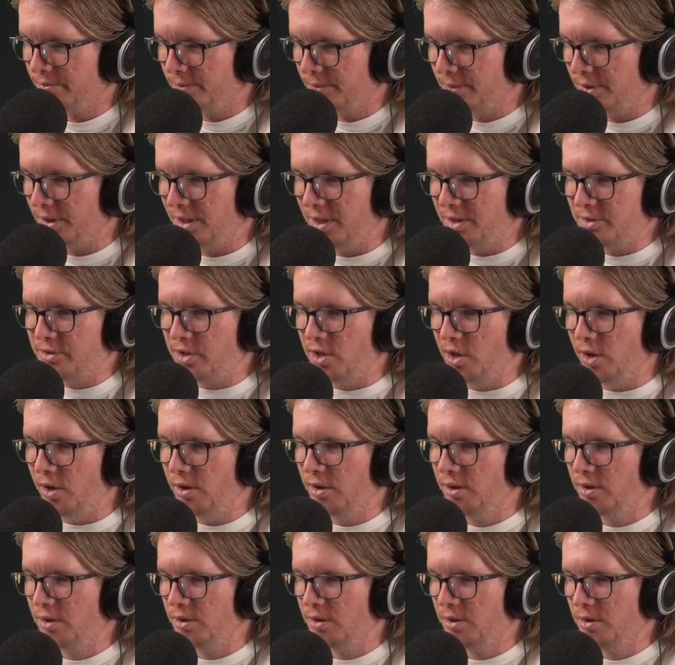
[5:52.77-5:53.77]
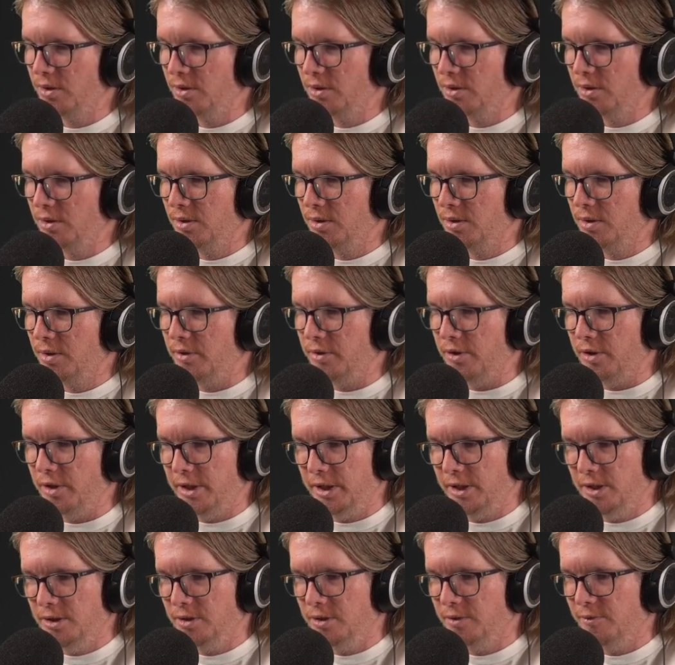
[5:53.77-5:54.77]
Let's go.
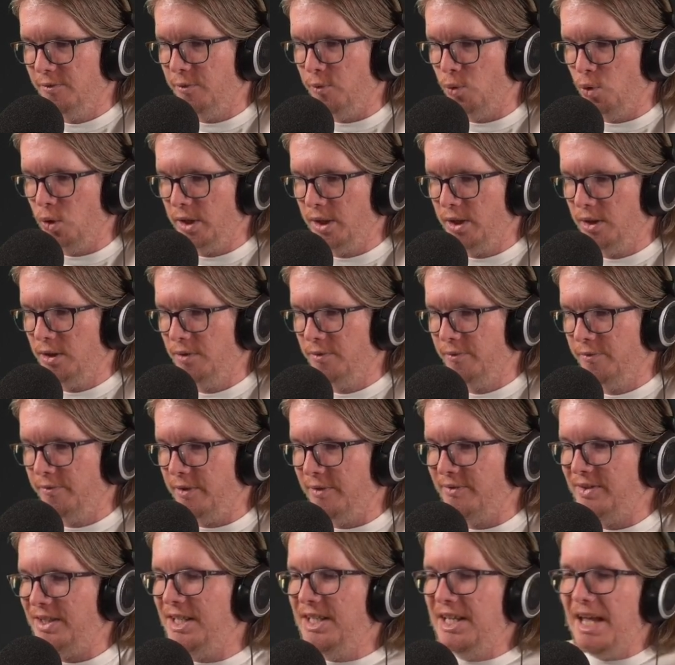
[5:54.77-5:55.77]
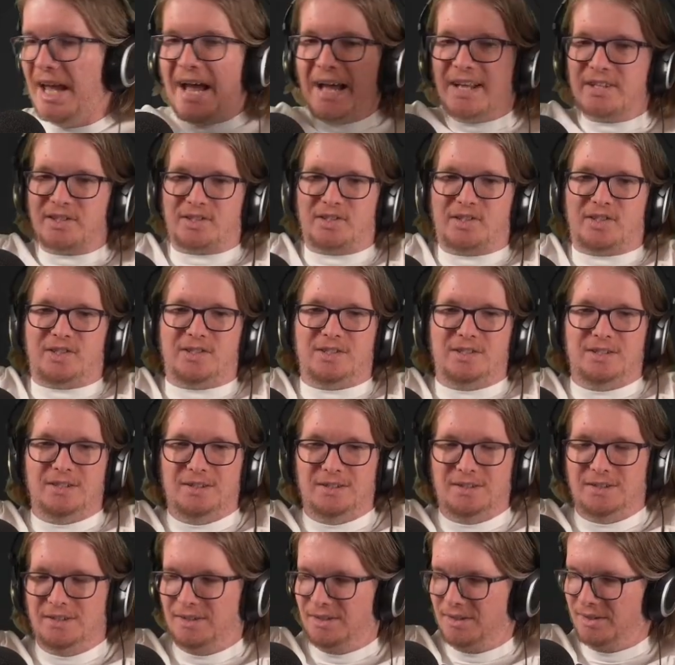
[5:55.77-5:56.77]
30, 40, 50. Yes!
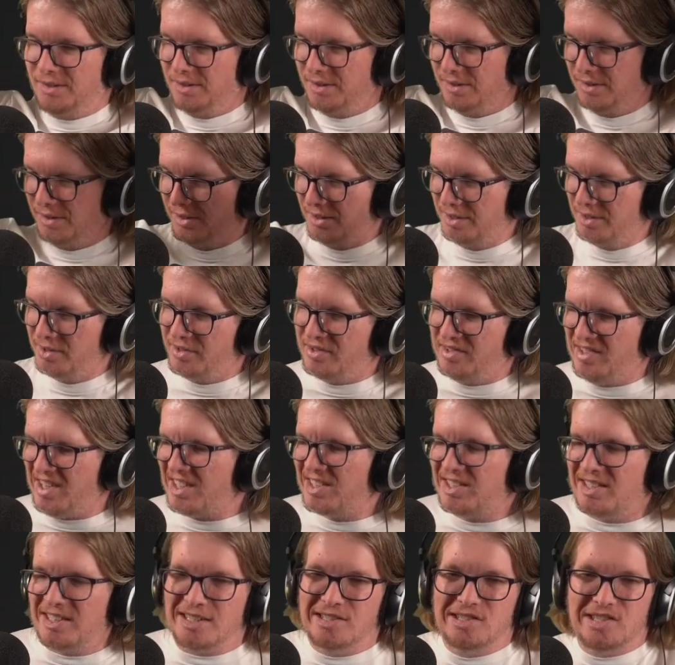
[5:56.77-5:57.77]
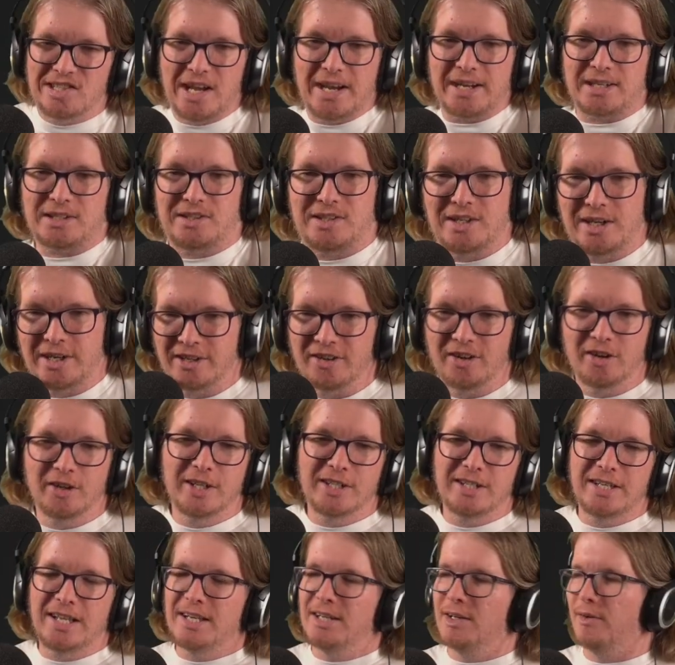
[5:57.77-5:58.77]
66 and I only
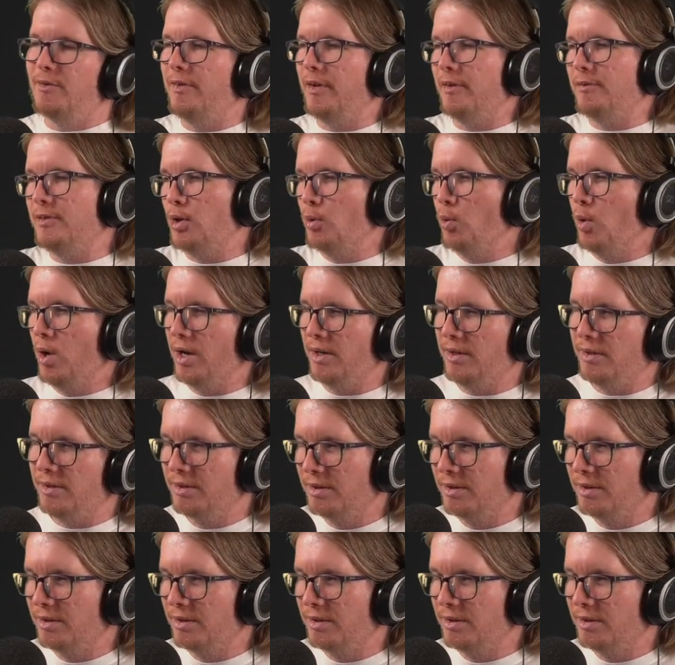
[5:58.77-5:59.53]
needed 51.